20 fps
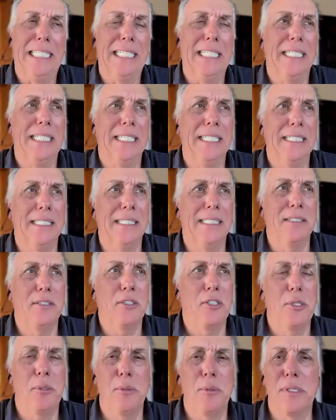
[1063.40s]

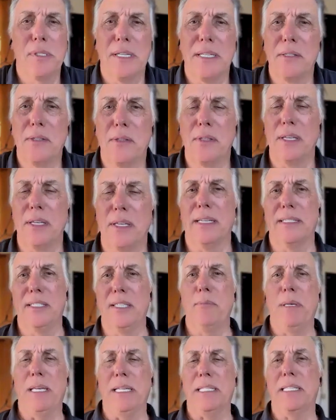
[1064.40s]
and she was on
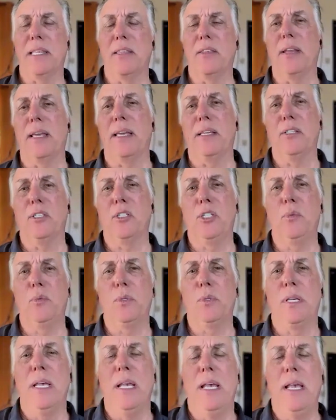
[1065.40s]
CBS the other day, and she
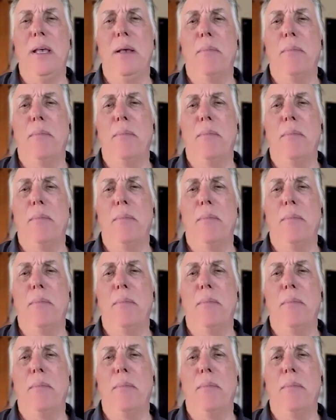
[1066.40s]
was